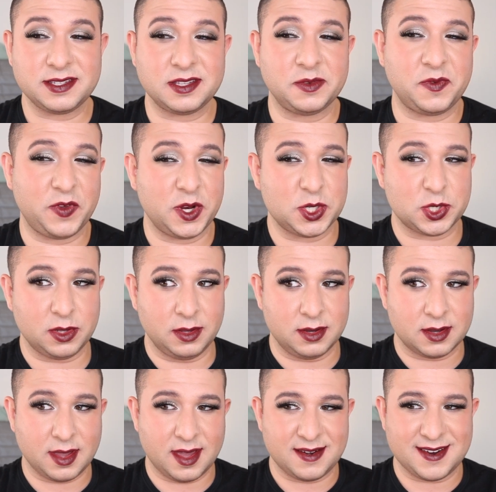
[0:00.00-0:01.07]
is the finished
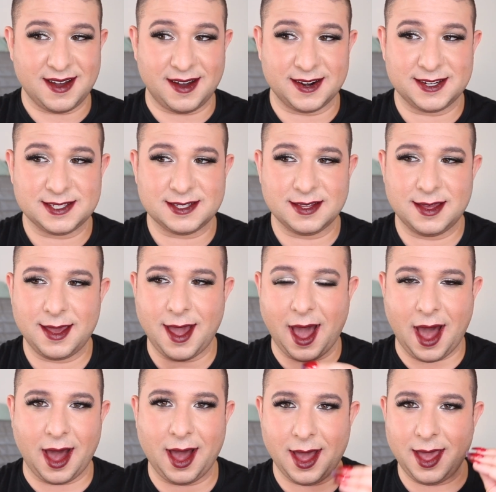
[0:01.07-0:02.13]
look, and honestly,
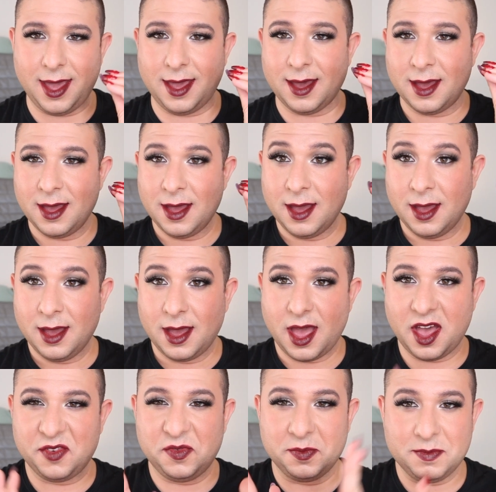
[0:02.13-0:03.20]
I
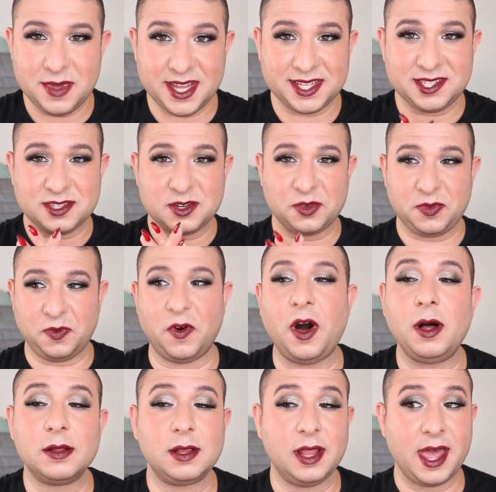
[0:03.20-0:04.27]
have missed
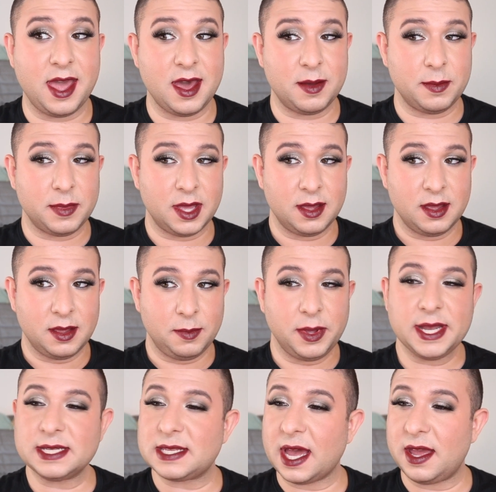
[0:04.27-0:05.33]
fall glam
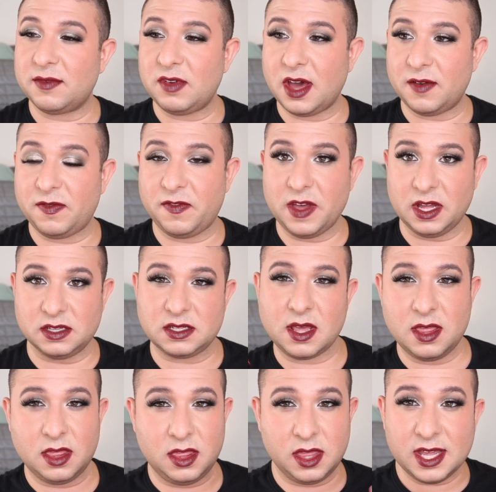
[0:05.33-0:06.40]
because I have not felt
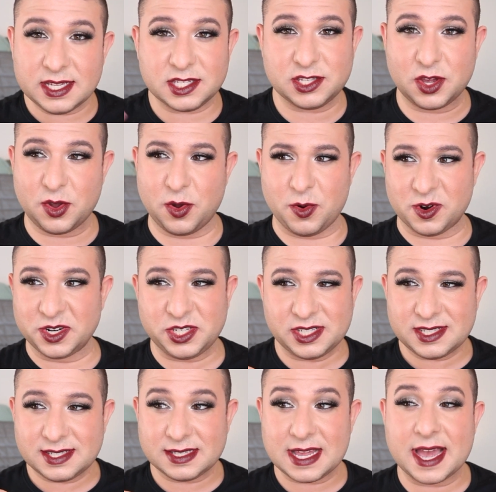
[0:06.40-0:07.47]
this
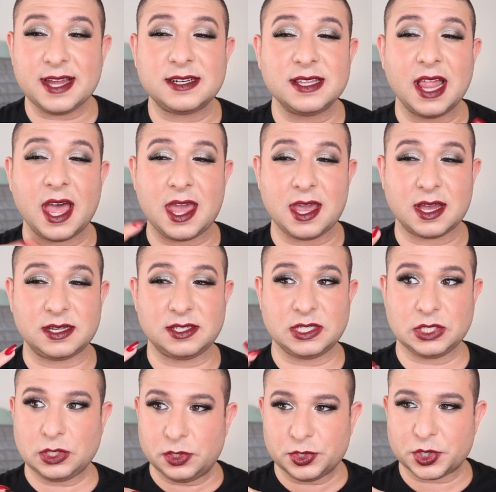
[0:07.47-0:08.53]
gorgeous and like
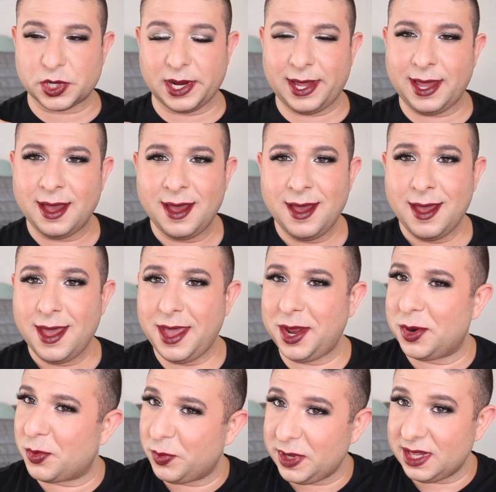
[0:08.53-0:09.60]
sultry in
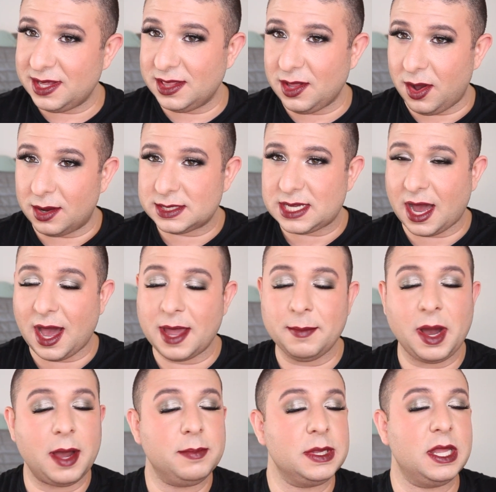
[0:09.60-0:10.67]
a really long time.
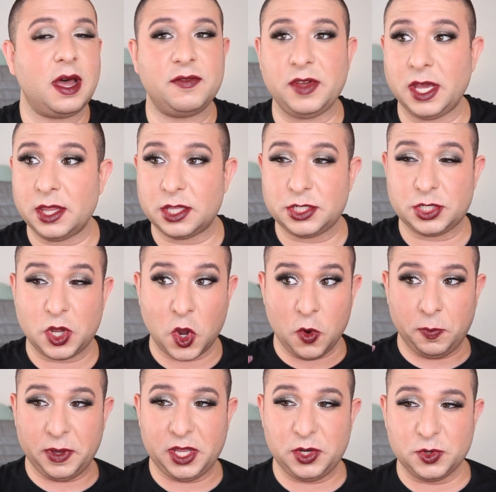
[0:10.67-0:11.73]
I'm loving the
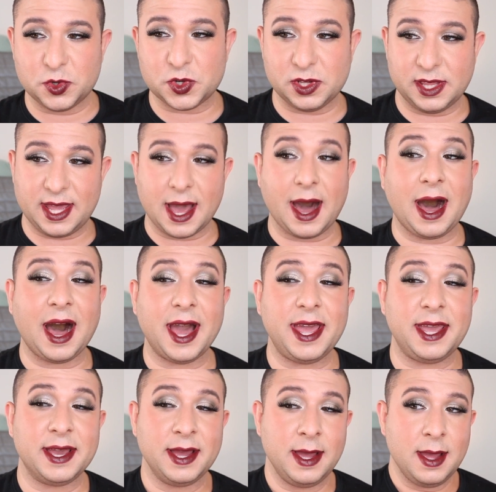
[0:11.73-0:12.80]
taupey neutrally
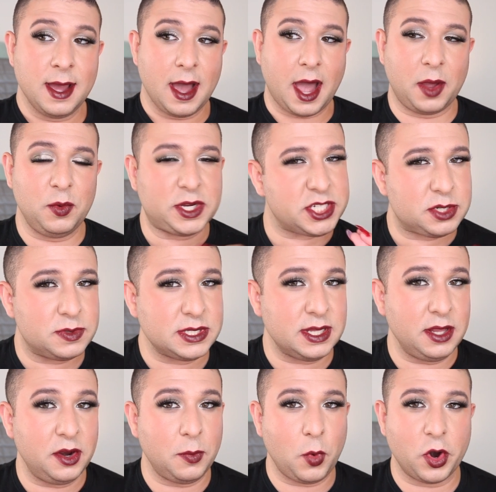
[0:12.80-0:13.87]
eye. I wish it was a
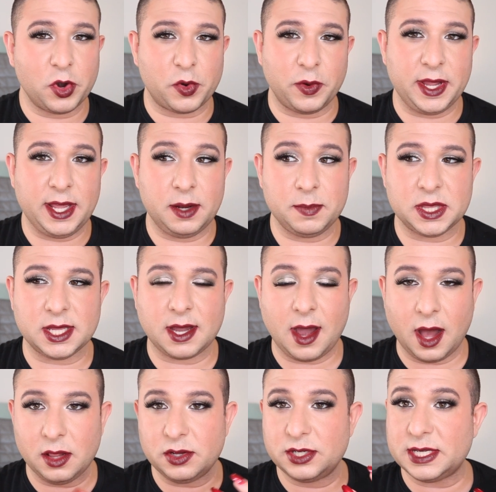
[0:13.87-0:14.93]
little more green, but the
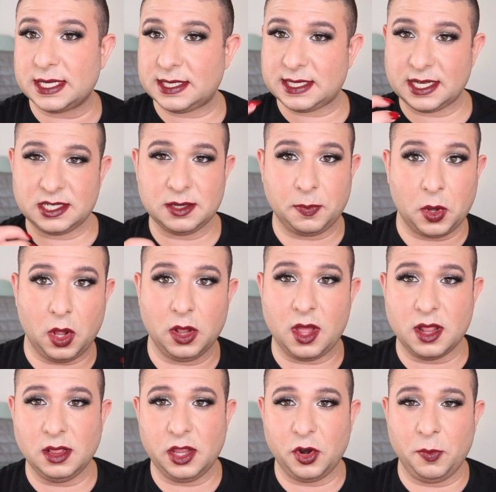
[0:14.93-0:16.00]
color does tend to pull
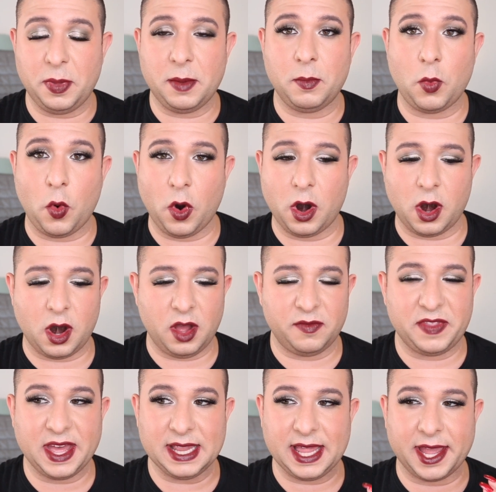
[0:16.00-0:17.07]
a little bit more of
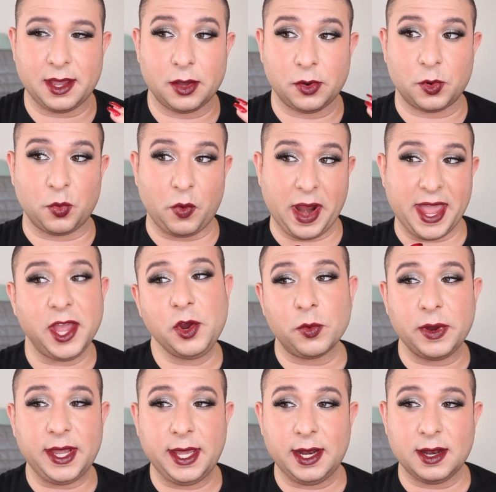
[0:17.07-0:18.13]
that like gray
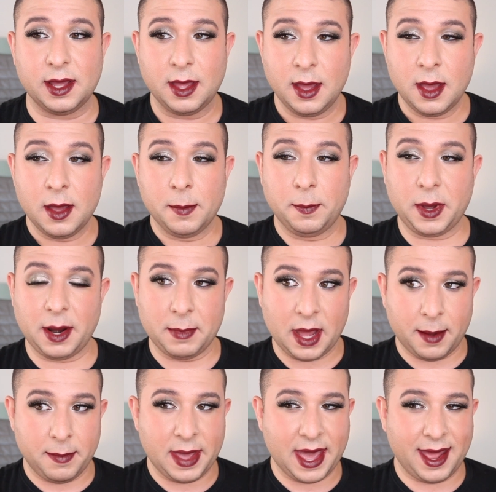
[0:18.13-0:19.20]
green, but I'm
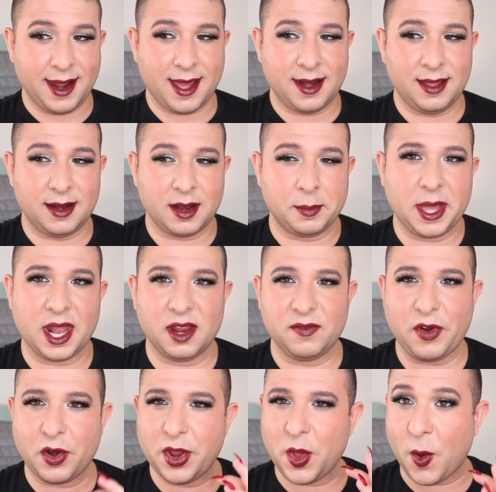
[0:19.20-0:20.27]
not mad at it and I'm getting
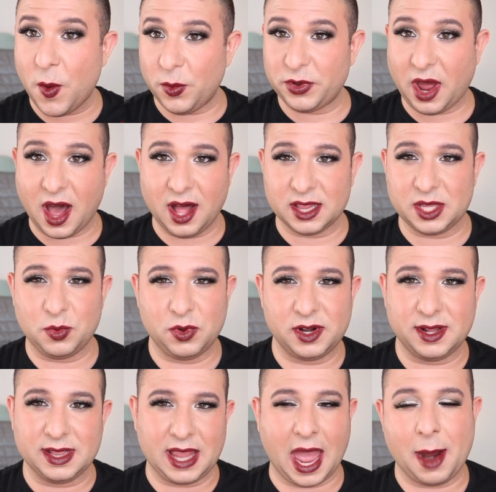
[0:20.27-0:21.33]
very old
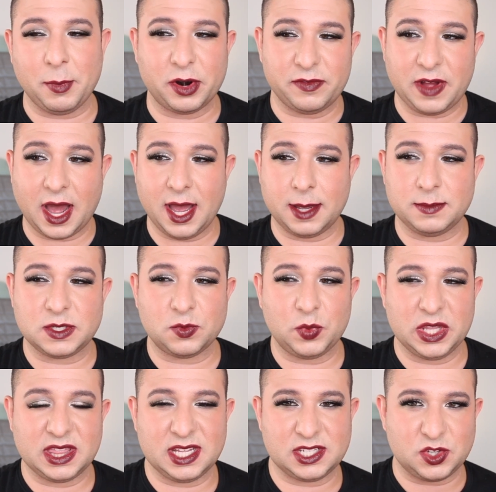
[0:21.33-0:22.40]
Hollywood glamour vibes
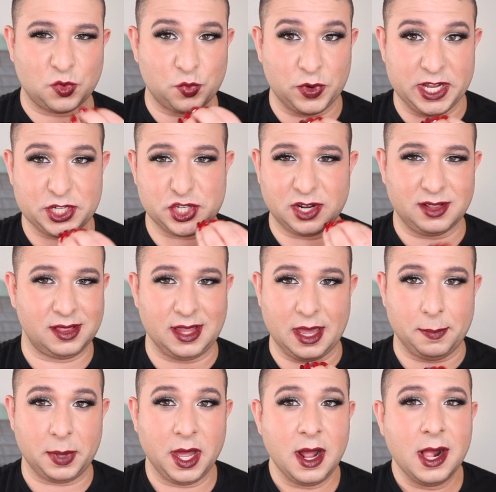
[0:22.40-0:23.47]
with this rich
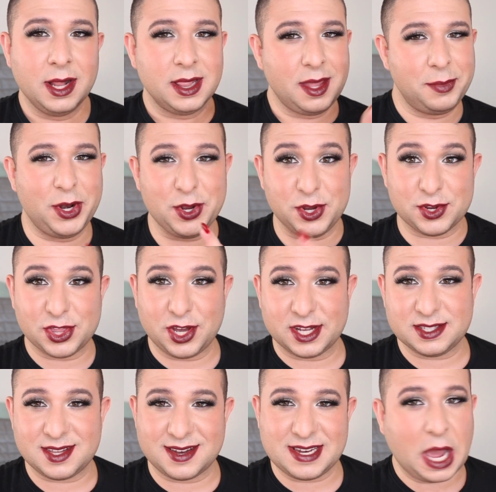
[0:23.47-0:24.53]
lip. Let me know your
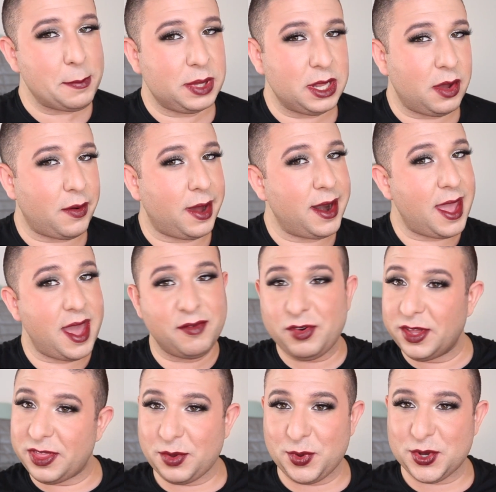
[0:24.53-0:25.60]
thoughts down below on
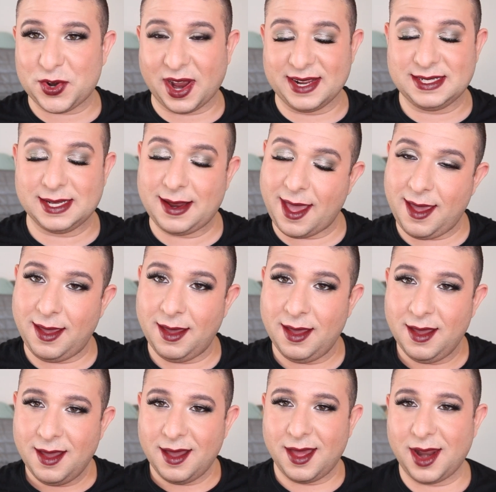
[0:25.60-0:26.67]
everything we tried today,
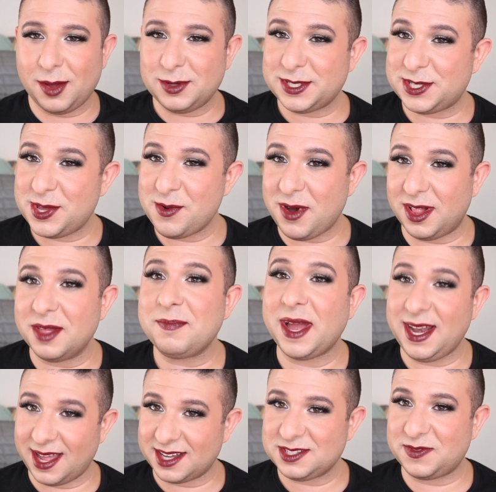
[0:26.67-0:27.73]
and I will see you all in my
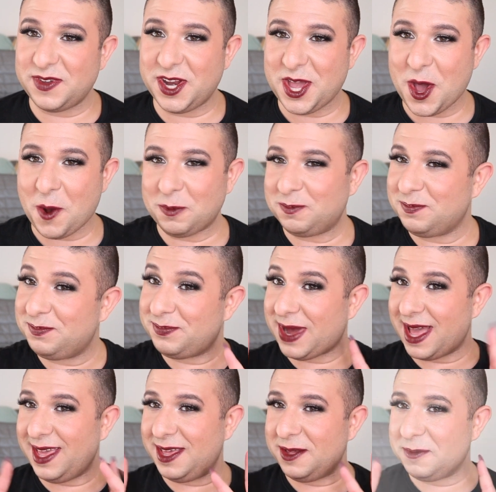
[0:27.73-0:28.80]
next video.
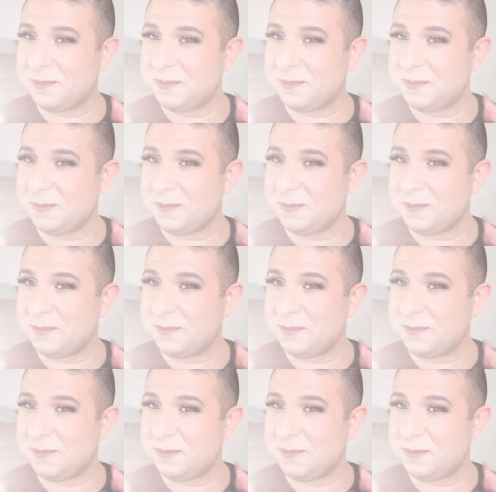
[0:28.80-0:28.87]
Bye!